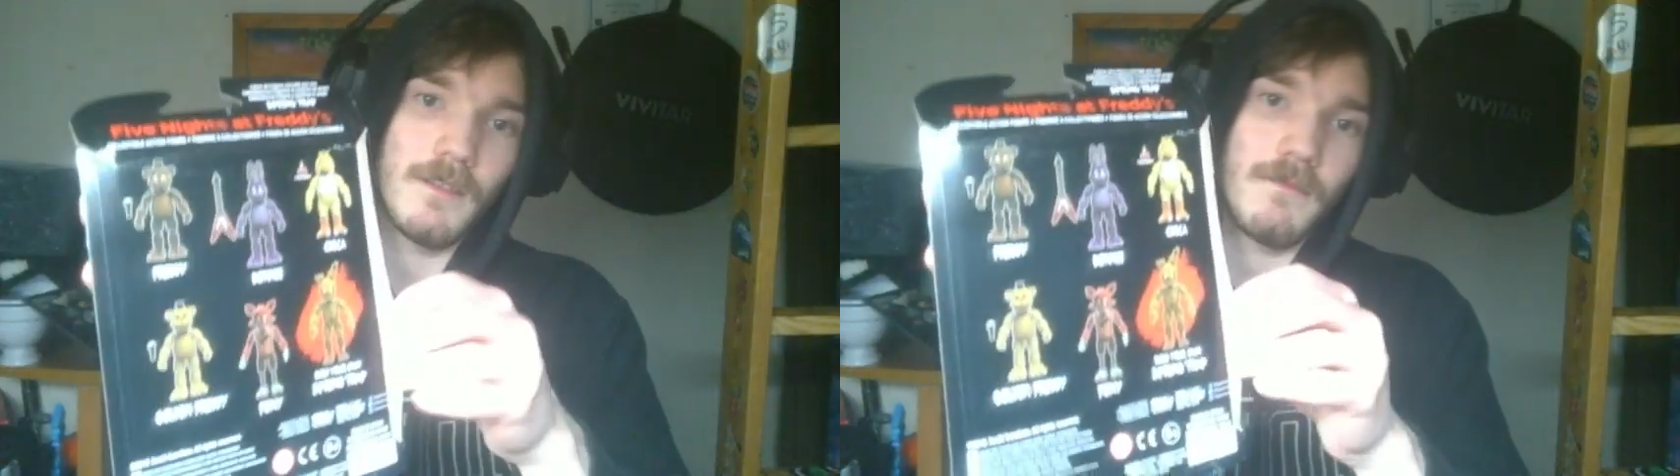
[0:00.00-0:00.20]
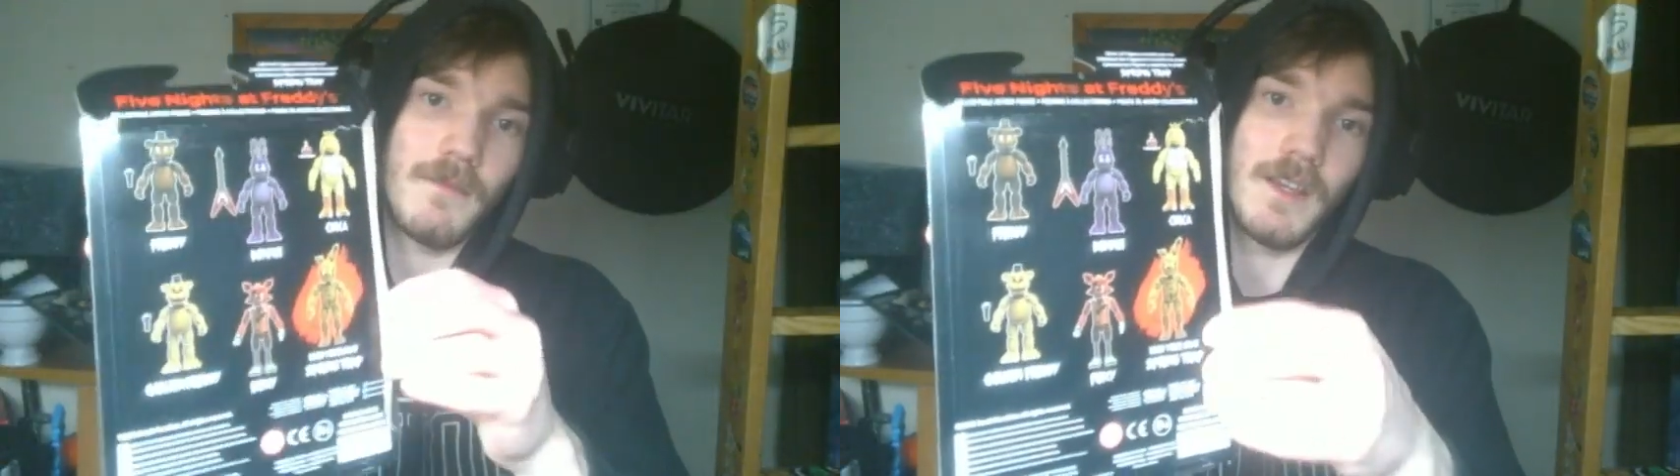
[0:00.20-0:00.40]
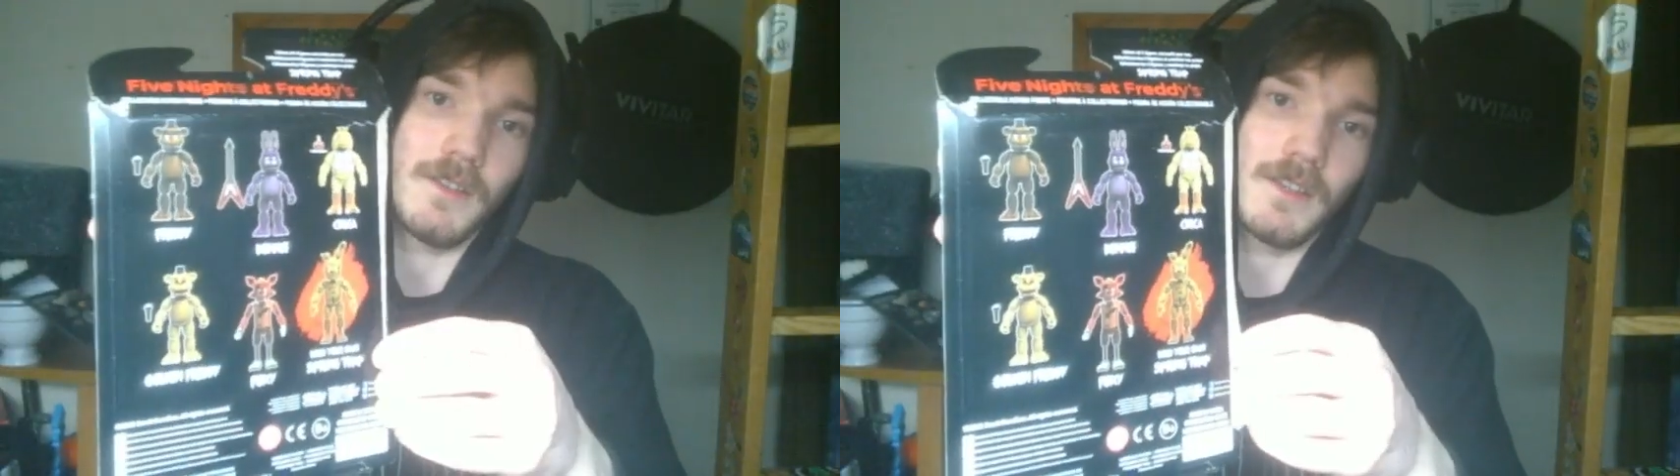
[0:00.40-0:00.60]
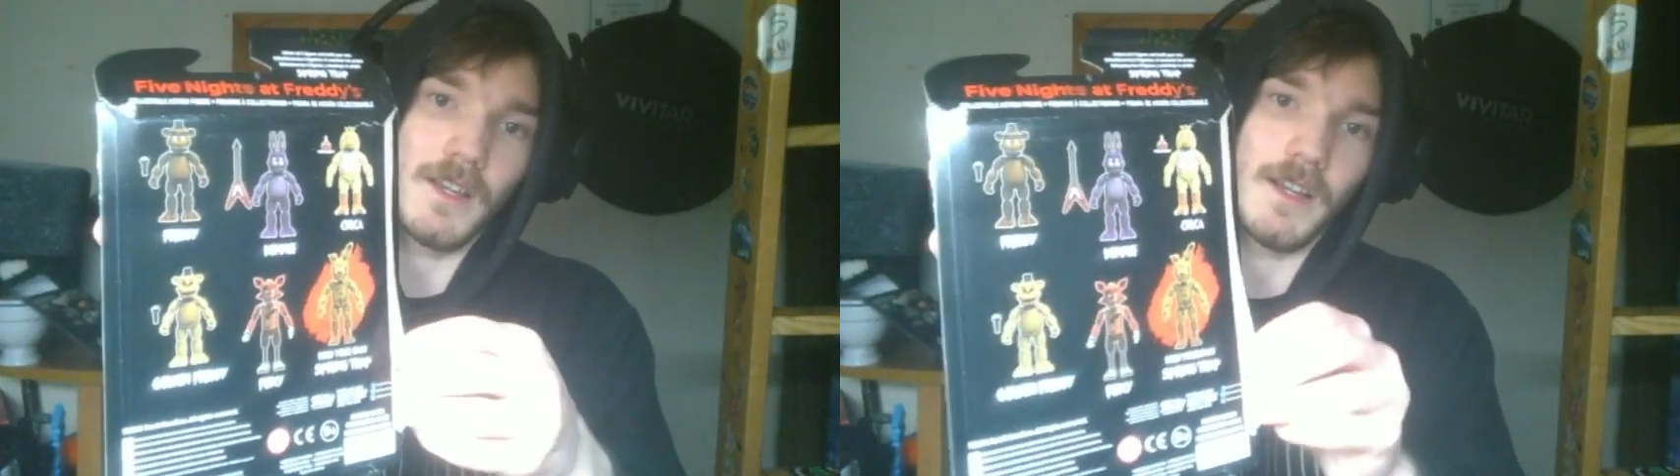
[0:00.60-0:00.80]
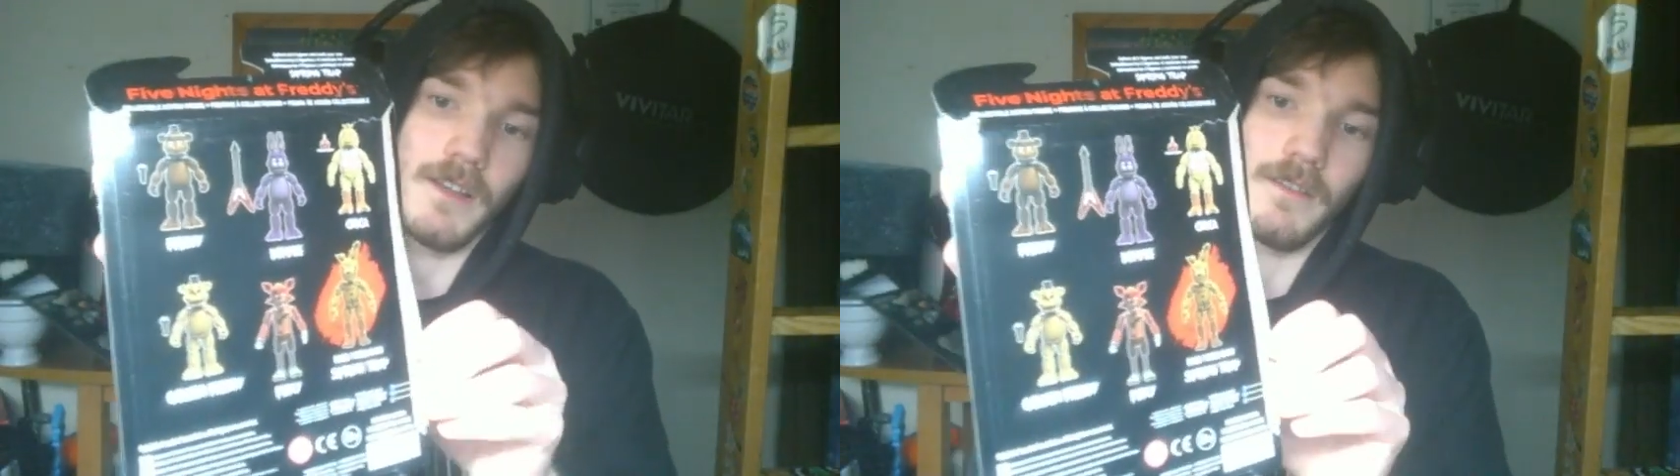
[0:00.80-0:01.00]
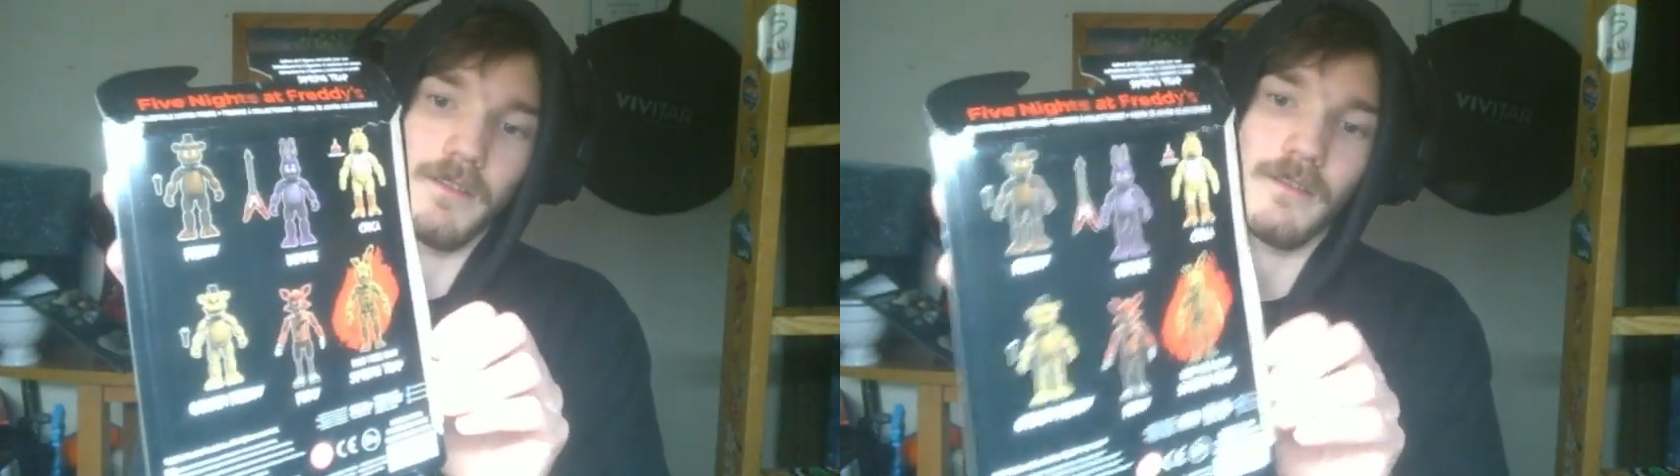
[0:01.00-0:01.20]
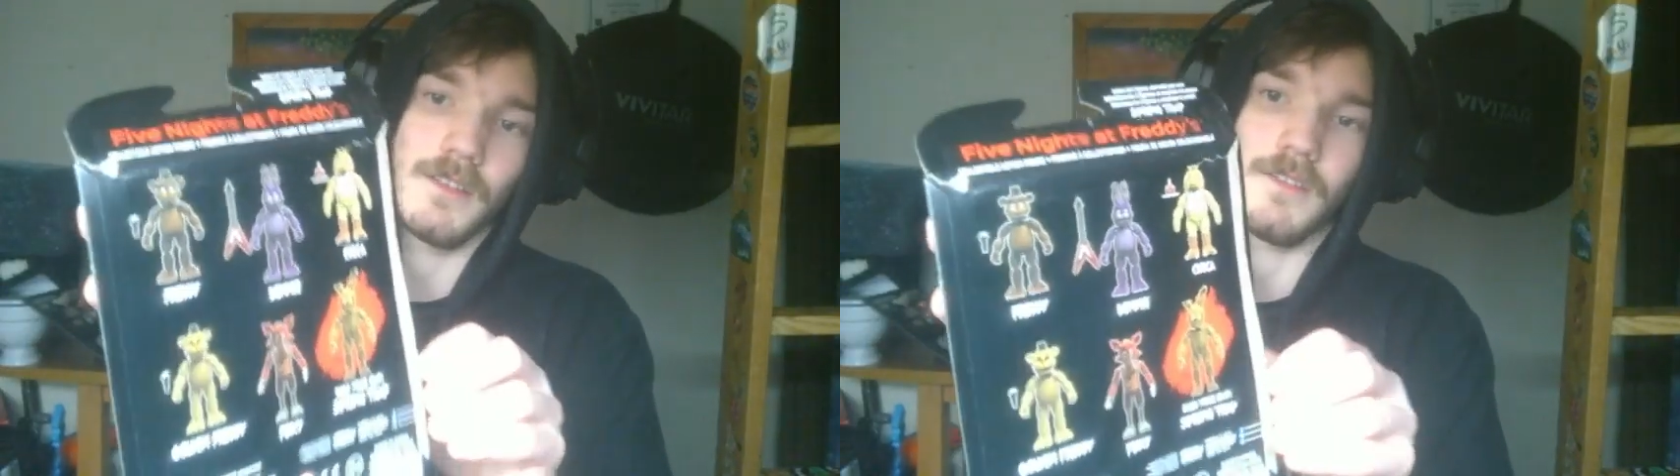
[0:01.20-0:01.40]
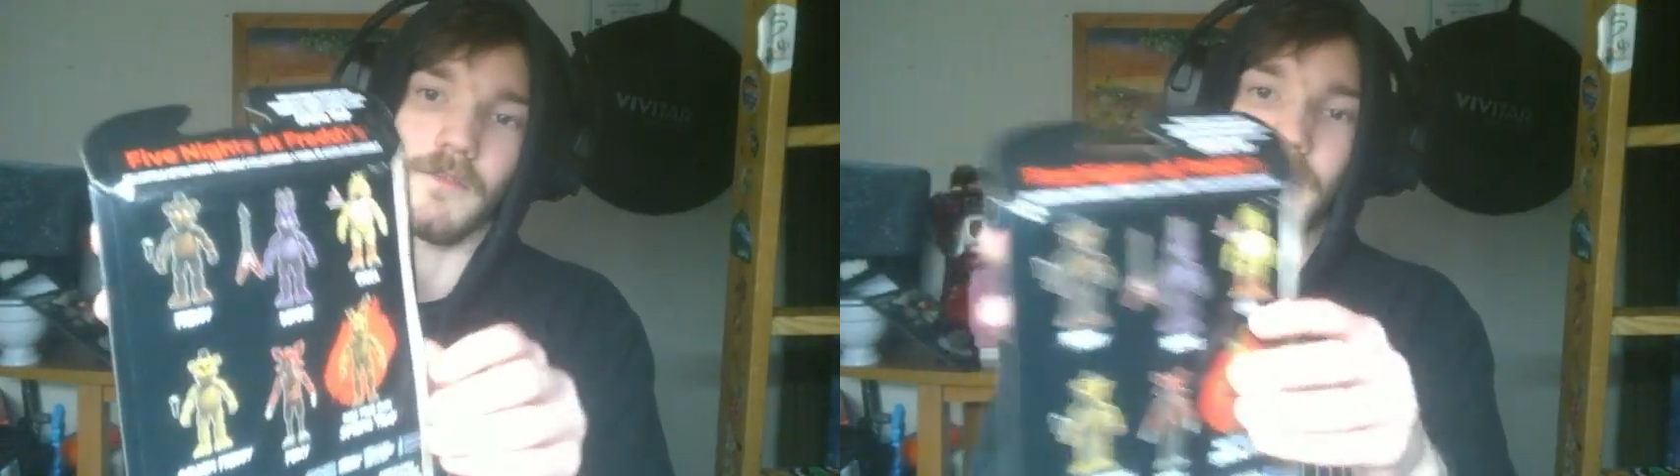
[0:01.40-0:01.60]
But yeah, just kind of
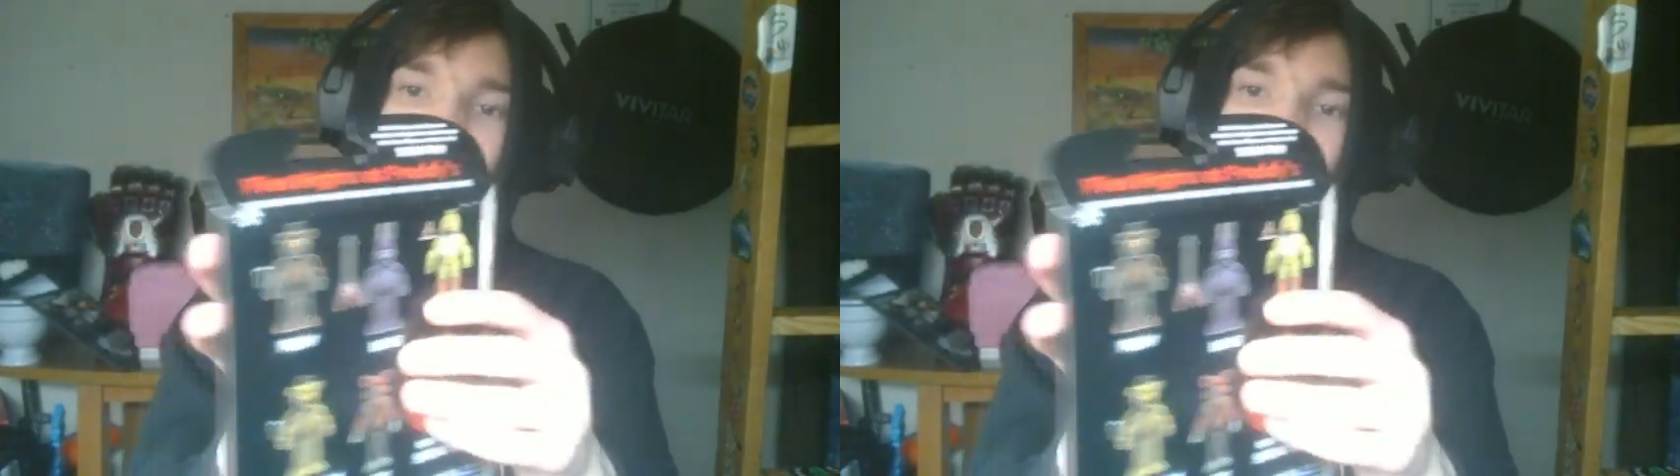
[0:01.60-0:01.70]
doing